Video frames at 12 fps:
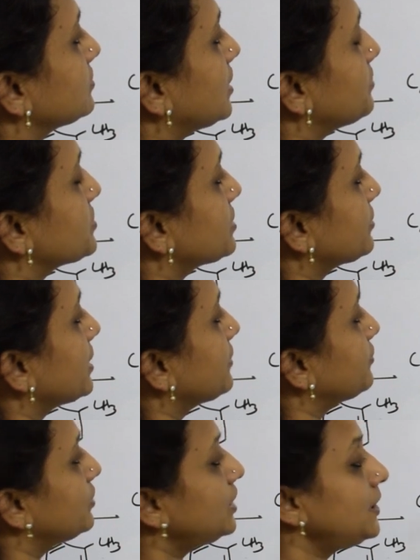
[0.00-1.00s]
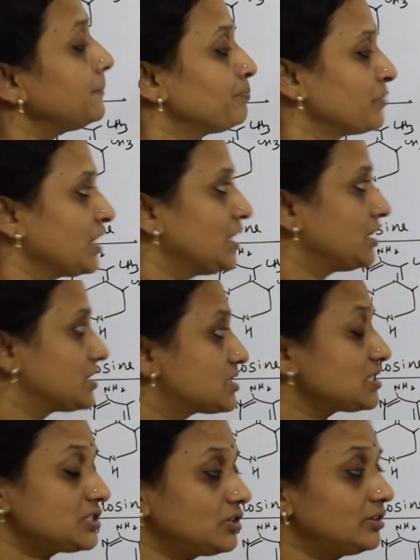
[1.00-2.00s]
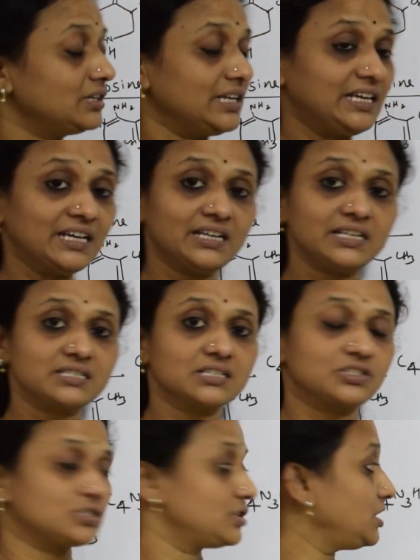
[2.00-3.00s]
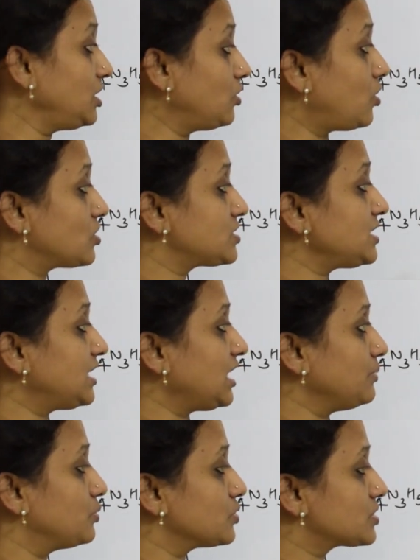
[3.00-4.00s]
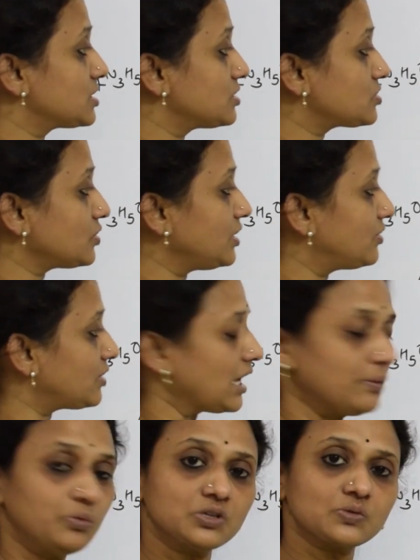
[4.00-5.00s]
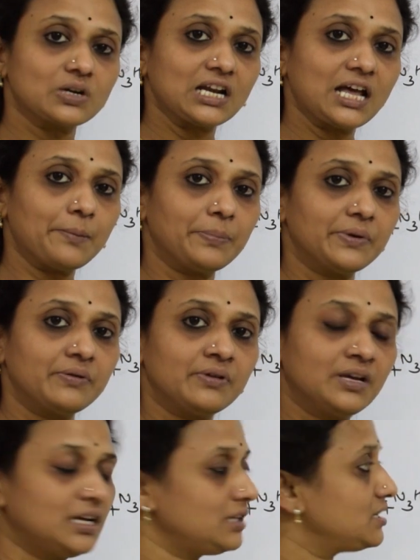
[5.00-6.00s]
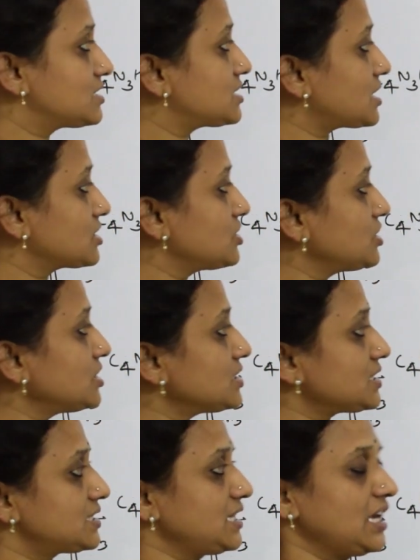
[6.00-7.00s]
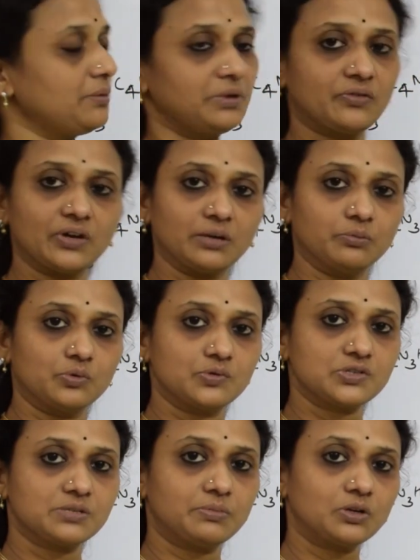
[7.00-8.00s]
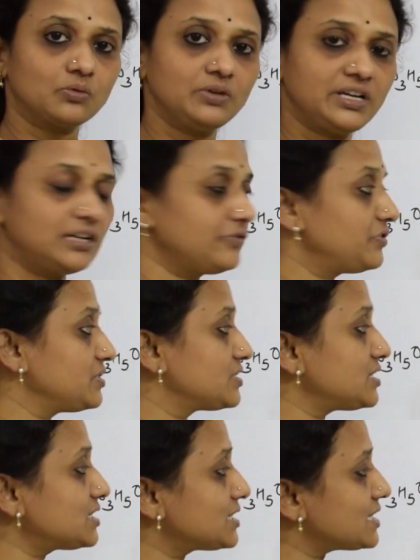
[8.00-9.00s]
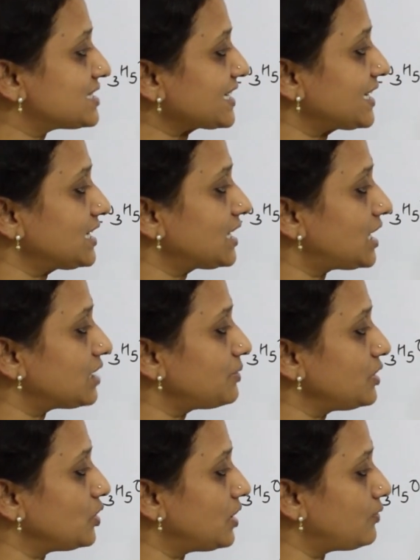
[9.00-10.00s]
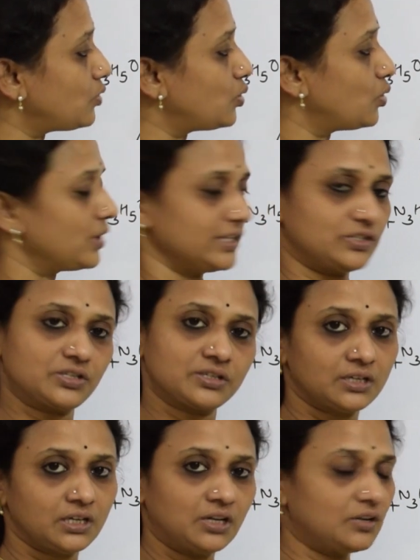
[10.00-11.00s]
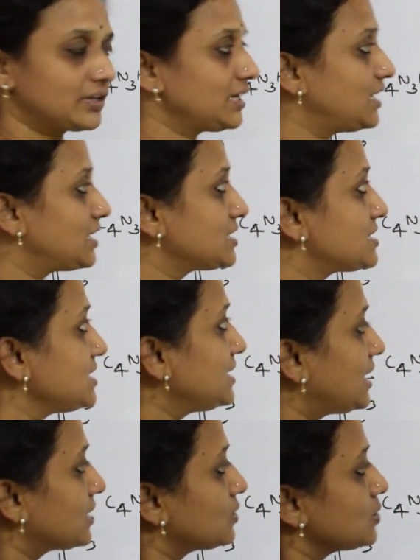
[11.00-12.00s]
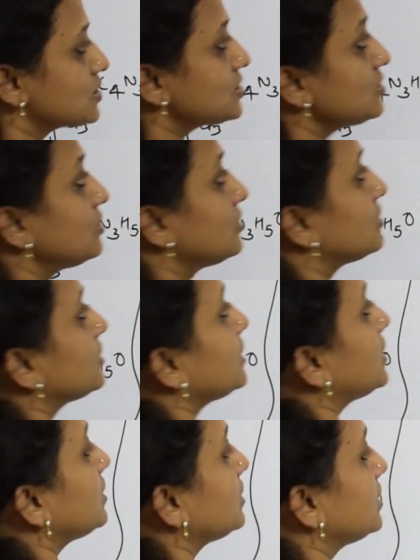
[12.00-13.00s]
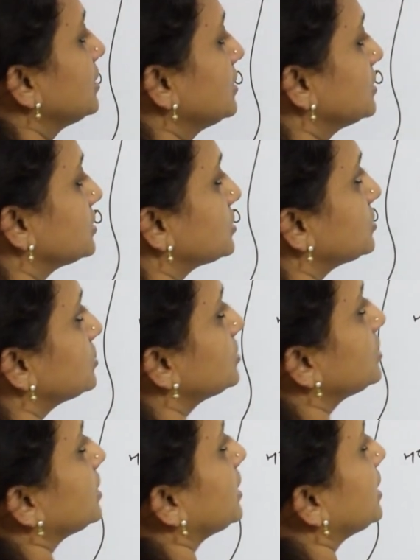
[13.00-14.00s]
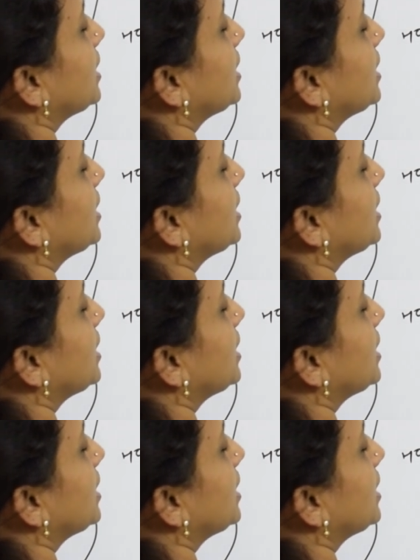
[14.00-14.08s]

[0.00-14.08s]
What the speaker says: Observe carefully. This is your DNA structure, deoxyribose. So in ribose, what will happen? The structure is the same in ribose, but only difference is in the second carbon you have OH. Okay, let us see that also. Yeah. So in